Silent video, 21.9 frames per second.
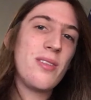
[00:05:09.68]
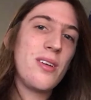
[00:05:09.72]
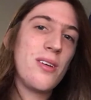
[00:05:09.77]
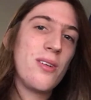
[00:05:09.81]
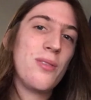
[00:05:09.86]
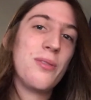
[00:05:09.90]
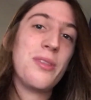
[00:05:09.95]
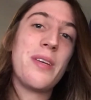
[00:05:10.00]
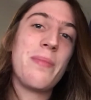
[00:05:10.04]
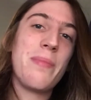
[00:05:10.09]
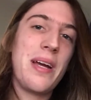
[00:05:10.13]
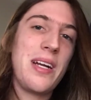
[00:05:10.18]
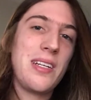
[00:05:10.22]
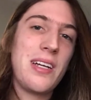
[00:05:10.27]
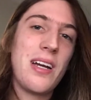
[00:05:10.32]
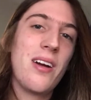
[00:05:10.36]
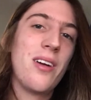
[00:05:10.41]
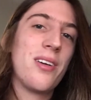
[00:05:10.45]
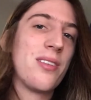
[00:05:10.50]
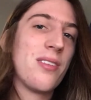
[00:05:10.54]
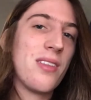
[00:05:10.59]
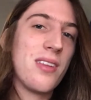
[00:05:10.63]
the only main
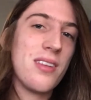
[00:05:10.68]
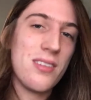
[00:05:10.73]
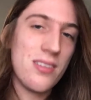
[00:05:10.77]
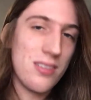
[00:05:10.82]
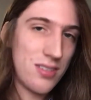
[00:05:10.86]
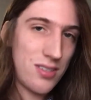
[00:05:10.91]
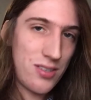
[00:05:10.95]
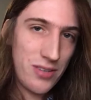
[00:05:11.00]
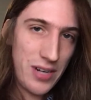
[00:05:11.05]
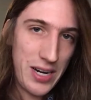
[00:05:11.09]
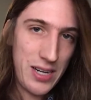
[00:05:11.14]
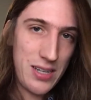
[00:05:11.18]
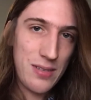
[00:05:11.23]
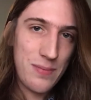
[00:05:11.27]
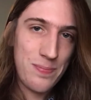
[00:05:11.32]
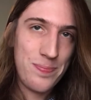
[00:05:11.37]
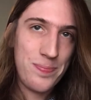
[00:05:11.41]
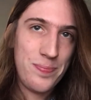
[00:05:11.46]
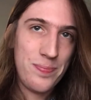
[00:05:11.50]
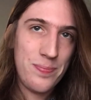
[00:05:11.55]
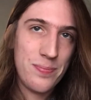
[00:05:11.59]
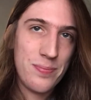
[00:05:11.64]
character that isn't straight.
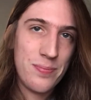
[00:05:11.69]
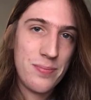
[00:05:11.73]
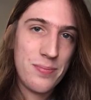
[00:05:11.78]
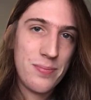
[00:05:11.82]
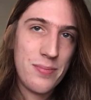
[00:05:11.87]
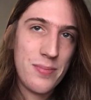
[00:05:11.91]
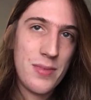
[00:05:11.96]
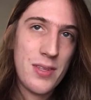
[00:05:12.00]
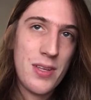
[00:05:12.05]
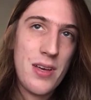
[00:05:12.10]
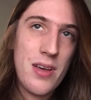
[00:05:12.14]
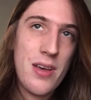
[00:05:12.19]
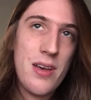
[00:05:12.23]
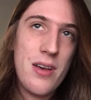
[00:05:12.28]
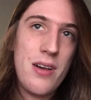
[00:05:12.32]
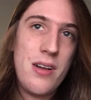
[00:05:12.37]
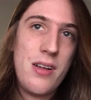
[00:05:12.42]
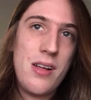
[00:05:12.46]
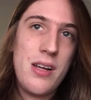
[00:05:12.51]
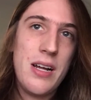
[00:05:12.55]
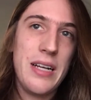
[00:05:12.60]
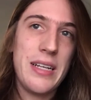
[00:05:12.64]

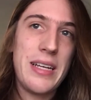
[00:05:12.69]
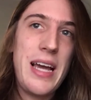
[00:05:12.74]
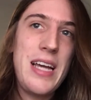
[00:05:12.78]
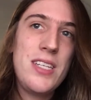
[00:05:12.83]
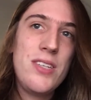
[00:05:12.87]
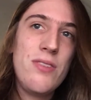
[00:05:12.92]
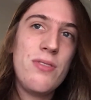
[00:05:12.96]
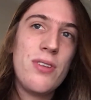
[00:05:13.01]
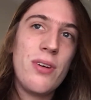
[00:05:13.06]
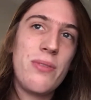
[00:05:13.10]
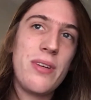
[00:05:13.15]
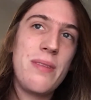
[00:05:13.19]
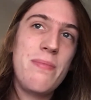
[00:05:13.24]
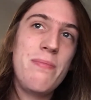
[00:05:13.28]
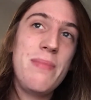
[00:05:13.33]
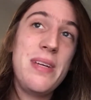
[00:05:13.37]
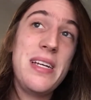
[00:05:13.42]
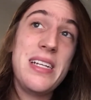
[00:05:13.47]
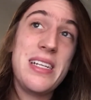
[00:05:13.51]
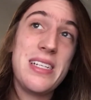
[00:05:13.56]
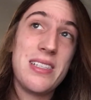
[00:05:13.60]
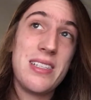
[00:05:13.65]
In case you don't
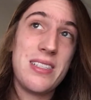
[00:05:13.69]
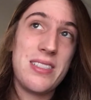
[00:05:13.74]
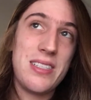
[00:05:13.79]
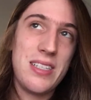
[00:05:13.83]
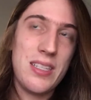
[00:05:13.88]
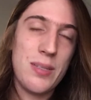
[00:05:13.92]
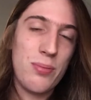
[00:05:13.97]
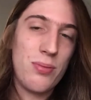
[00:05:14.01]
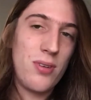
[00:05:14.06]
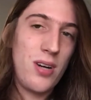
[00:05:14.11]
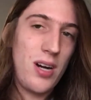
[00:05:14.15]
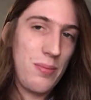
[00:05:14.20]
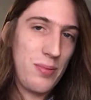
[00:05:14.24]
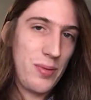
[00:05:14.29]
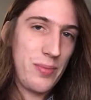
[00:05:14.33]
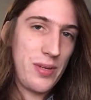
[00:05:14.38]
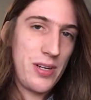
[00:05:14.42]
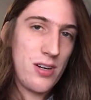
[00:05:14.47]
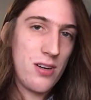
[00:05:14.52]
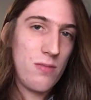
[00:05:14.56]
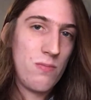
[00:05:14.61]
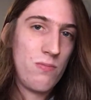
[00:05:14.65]
immediately see the problem
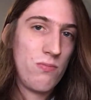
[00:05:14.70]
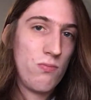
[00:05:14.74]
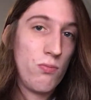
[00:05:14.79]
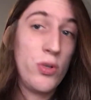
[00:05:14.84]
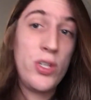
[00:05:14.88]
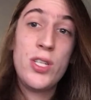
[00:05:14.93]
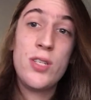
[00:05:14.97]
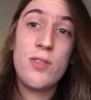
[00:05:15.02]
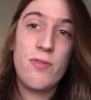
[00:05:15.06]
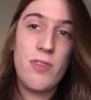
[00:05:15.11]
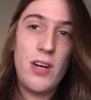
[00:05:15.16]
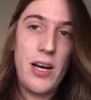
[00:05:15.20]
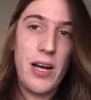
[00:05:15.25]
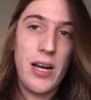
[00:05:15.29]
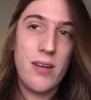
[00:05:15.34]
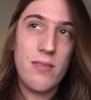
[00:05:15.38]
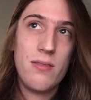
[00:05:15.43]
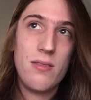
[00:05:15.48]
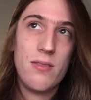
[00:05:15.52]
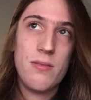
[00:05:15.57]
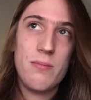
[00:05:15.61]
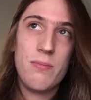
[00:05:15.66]
here, which is
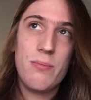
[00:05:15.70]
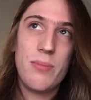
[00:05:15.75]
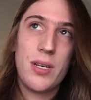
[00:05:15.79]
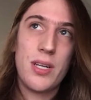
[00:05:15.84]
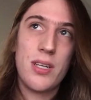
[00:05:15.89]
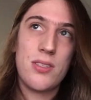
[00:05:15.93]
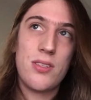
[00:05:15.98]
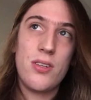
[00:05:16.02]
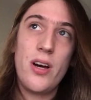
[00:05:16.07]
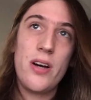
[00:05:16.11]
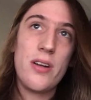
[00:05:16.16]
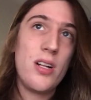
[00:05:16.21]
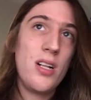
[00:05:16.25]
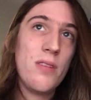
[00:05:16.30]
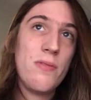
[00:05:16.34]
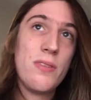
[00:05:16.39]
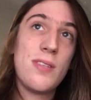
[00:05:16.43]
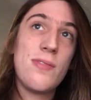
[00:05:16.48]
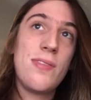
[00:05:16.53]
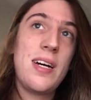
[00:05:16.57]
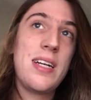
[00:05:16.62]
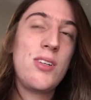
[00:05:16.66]
fine, because not all of
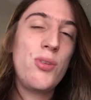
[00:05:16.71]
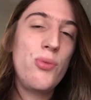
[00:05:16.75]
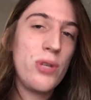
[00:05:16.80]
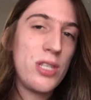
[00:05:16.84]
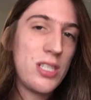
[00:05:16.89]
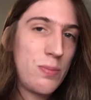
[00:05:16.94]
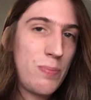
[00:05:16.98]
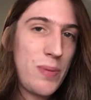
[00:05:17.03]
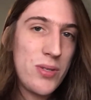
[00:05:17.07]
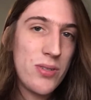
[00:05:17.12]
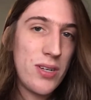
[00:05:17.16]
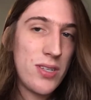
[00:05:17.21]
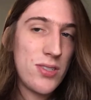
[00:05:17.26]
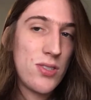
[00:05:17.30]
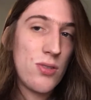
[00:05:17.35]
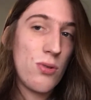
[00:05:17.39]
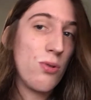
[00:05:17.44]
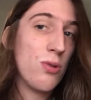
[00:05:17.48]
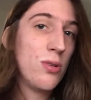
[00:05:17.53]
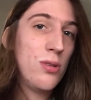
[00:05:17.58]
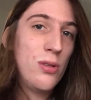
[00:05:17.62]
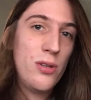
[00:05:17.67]
us have had to experience
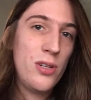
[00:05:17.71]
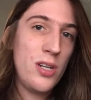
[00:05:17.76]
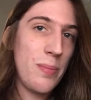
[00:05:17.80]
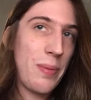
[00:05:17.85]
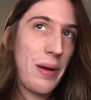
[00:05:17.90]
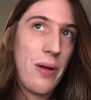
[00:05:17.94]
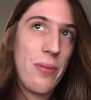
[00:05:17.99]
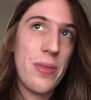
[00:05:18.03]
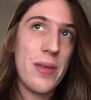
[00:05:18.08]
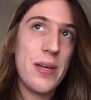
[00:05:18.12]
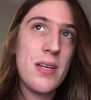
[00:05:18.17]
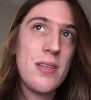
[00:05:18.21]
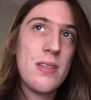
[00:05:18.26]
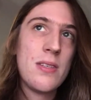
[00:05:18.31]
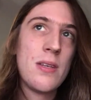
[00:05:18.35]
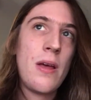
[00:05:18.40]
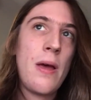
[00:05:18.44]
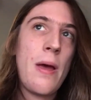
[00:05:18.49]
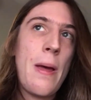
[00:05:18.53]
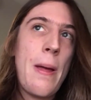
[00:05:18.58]
or learn about this,